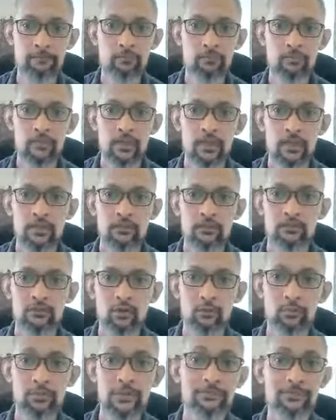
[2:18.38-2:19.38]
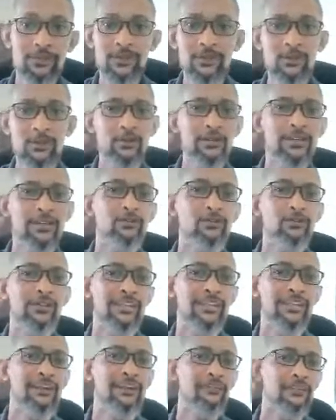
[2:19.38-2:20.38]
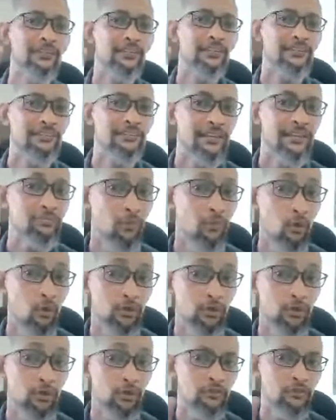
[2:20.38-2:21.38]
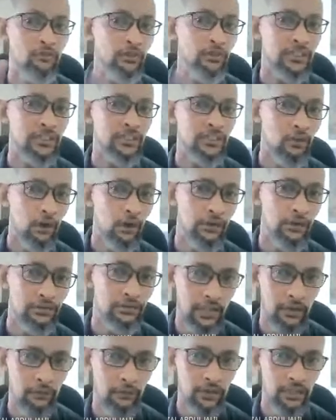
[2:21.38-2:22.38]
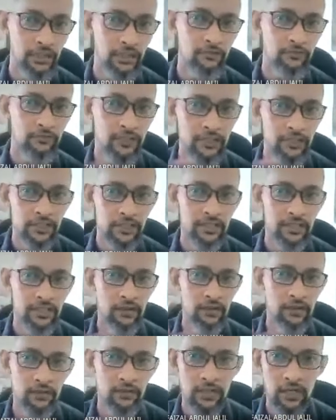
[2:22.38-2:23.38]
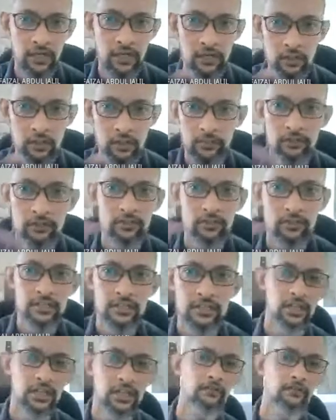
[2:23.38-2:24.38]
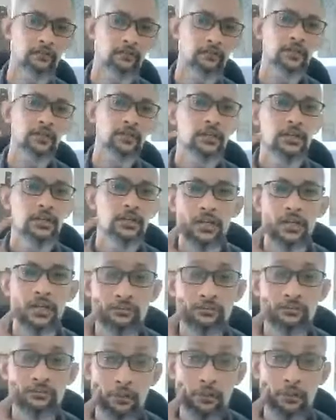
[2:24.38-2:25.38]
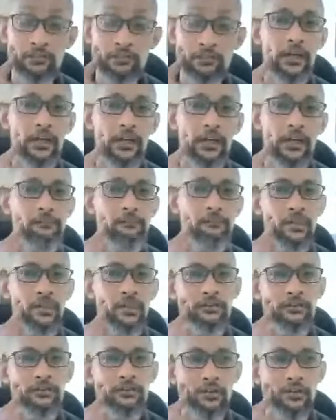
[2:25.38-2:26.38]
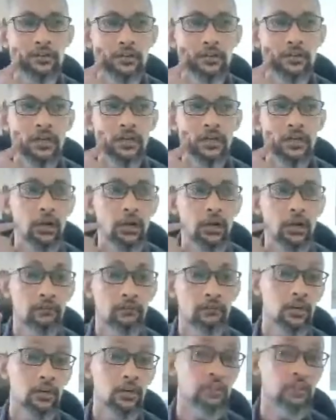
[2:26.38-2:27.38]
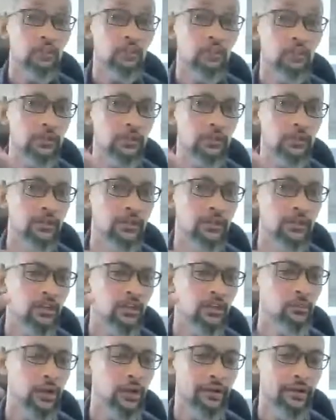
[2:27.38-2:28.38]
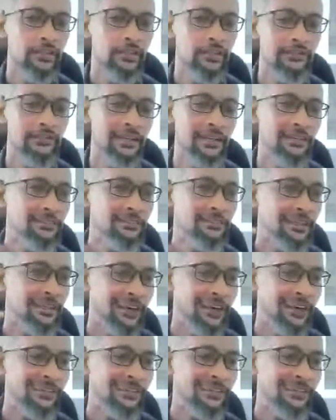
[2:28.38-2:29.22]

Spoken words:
So people look into that character design more into the figure drawings there, okay, figure kind of human figure kind of drawings there. So of course, okay, when they talk about character design, a